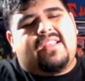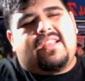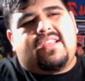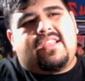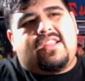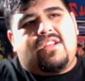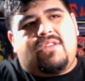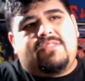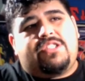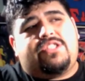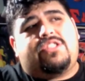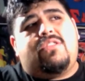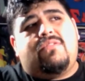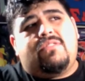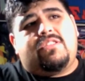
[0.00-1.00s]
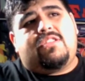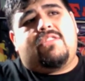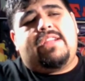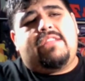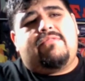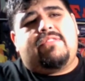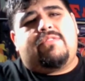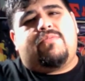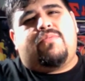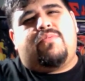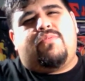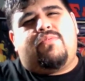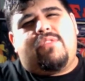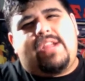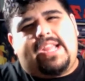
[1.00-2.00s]
you know, Michonne is already with
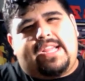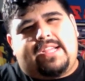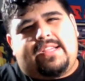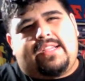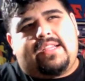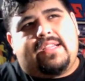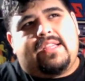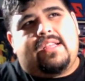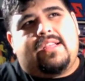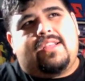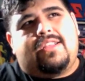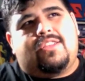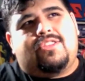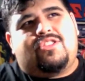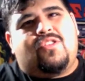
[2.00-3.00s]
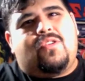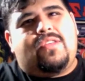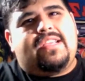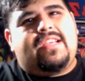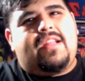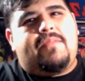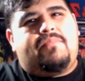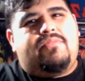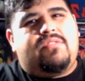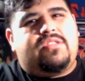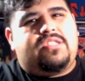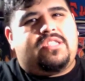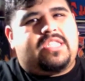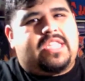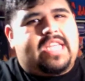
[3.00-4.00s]
Rick, so are they gonna
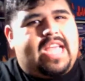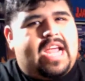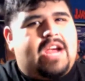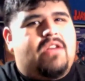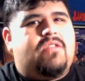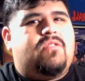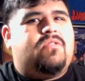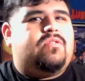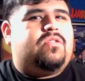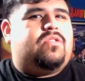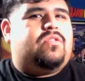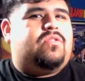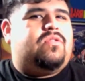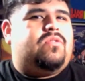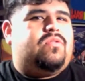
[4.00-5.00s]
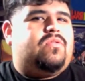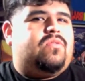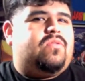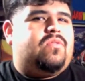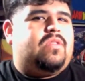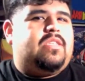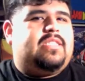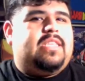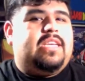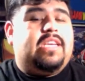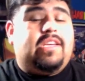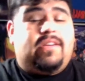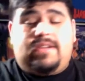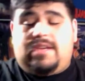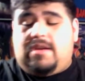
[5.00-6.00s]
push Carol to
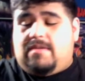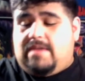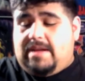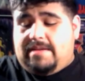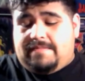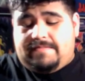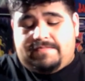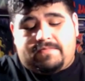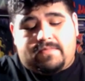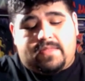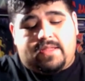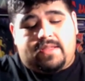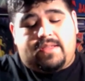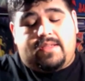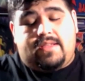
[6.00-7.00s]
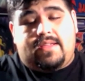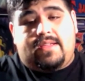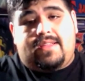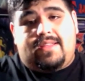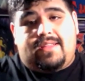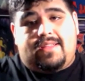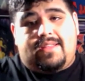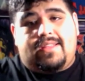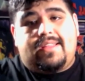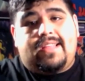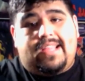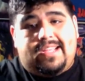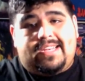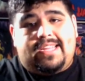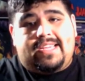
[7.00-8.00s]
Ezekiel? And you know what?
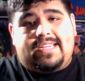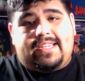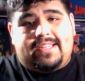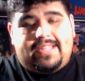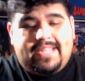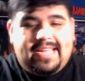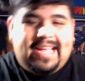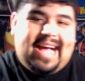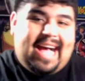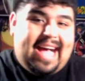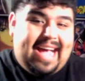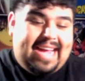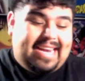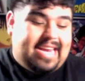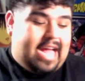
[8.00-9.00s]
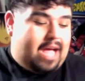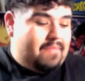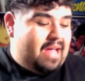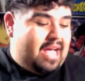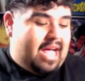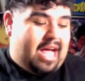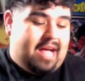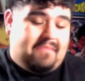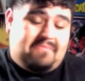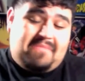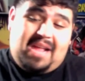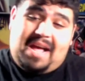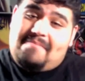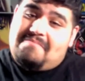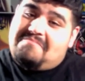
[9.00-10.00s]
I could dig it. I'm
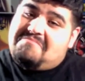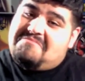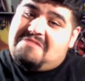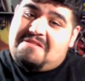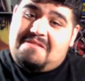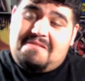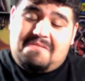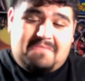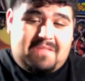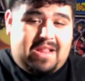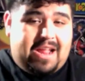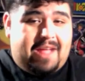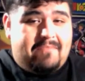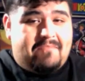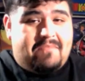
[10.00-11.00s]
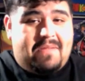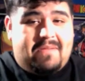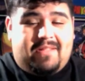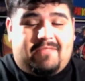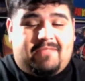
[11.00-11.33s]
not, no, not.